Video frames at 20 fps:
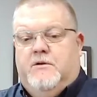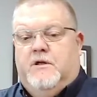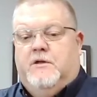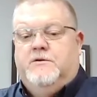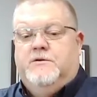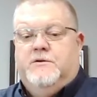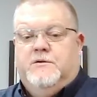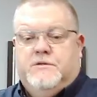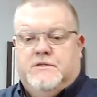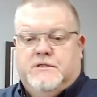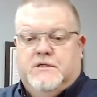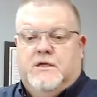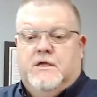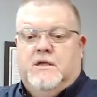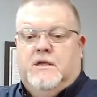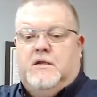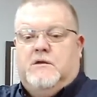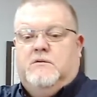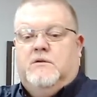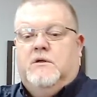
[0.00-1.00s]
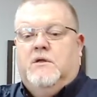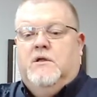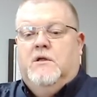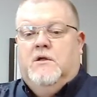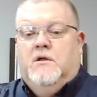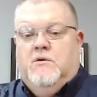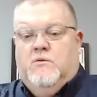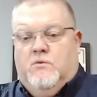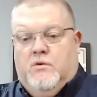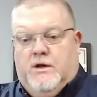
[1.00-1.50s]
And I'll do this again
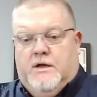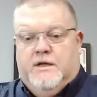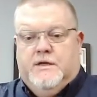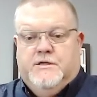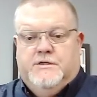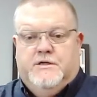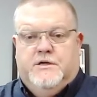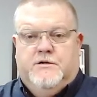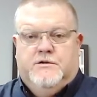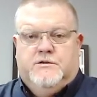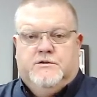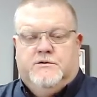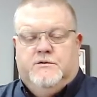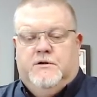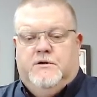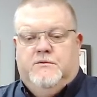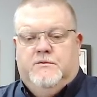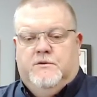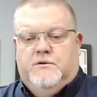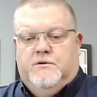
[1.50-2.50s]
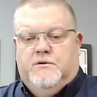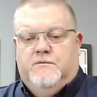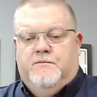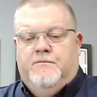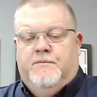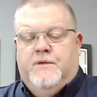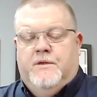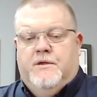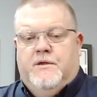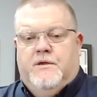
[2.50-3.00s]
when I can share a screen with
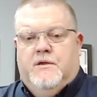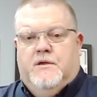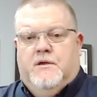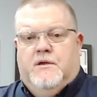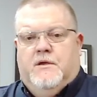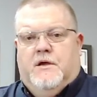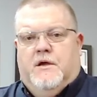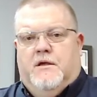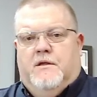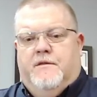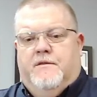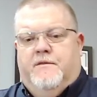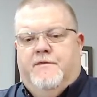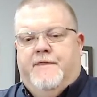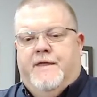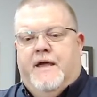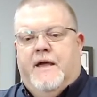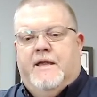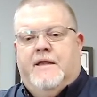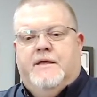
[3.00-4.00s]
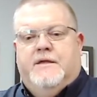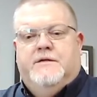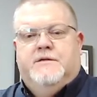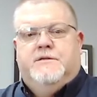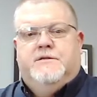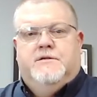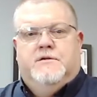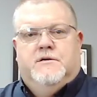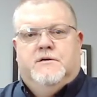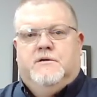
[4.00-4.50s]
you. That
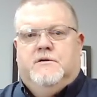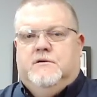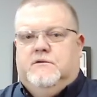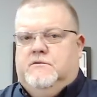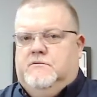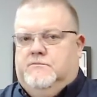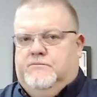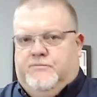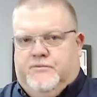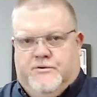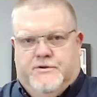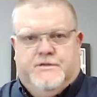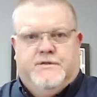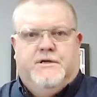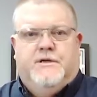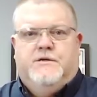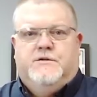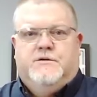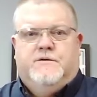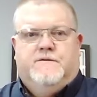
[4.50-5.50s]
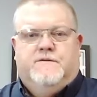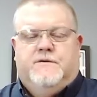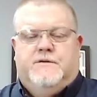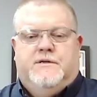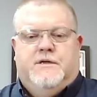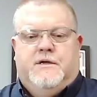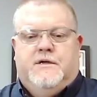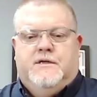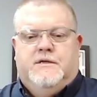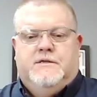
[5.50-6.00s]
is the procedure
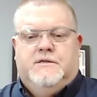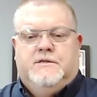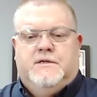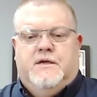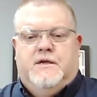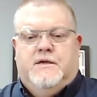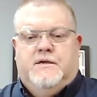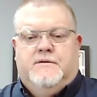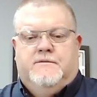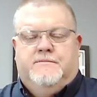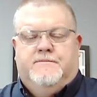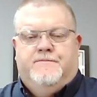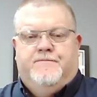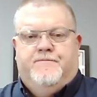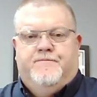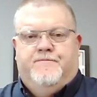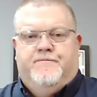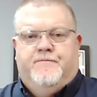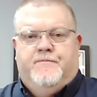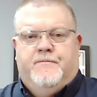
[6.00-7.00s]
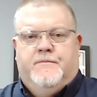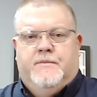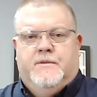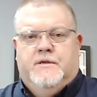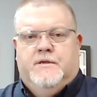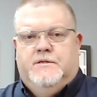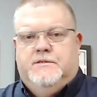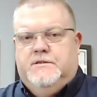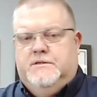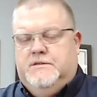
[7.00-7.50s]
for taking a scan.
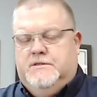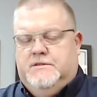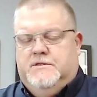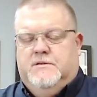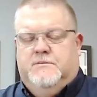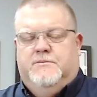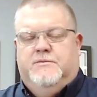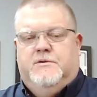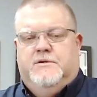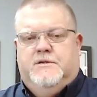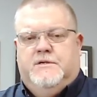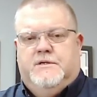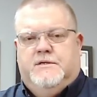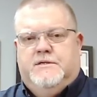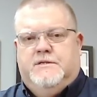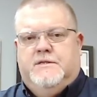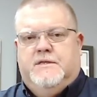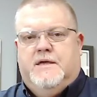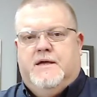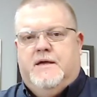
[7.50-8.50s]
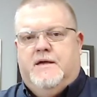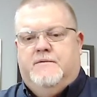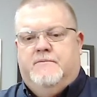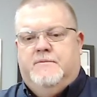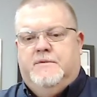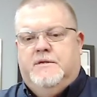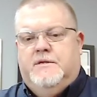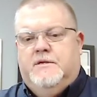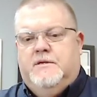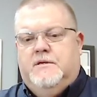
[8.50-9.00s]
It's as simple as that.
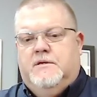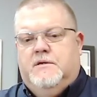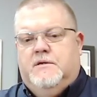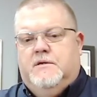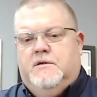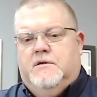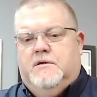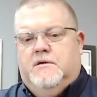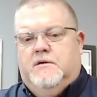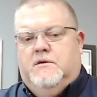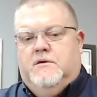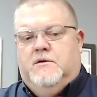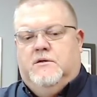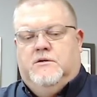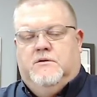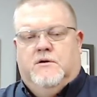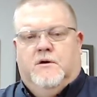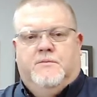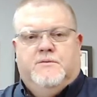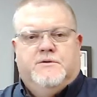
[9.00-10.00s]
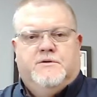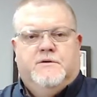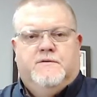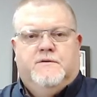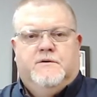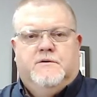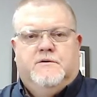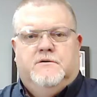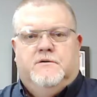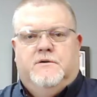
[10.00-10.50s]
You can do upper
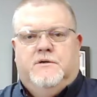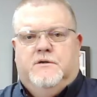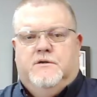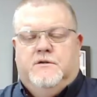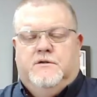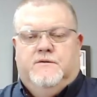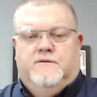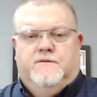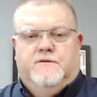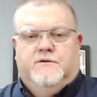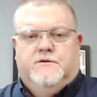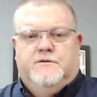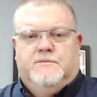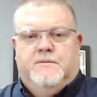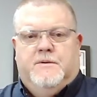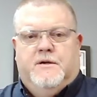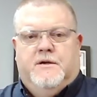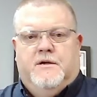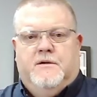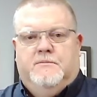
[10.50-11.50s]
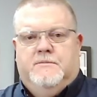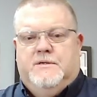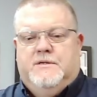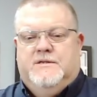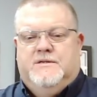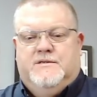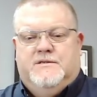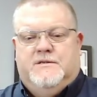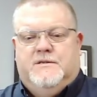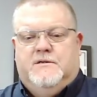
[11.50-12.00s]
cervical, you can do full spine,
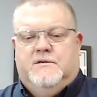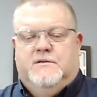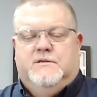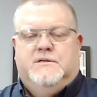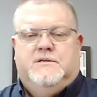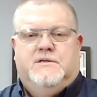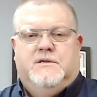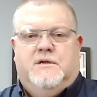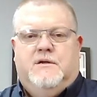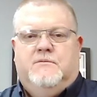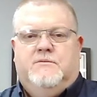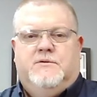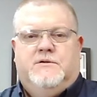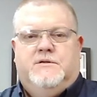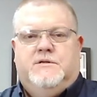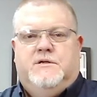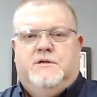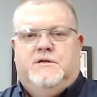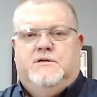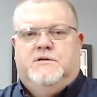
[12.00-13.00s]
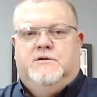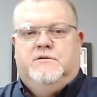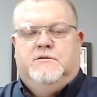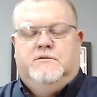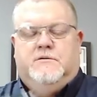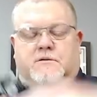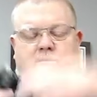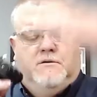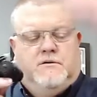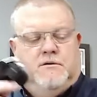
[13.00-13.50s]
but it's still the same
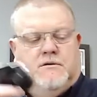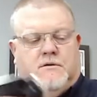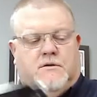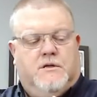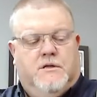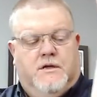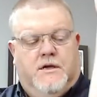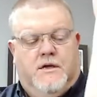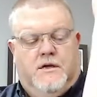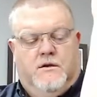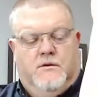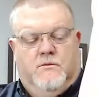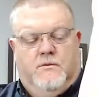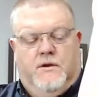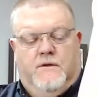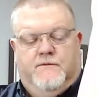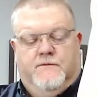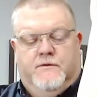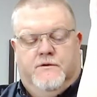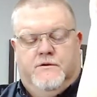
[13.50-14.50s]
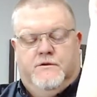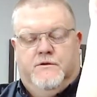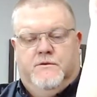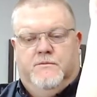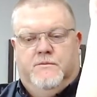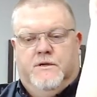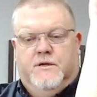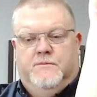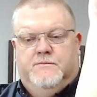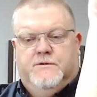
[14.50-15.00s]
procedure. You click, wait for the
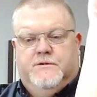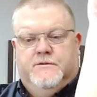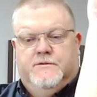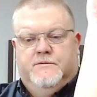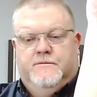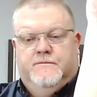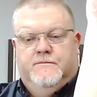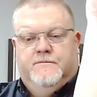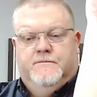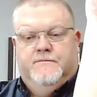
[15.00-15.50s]
two beeps.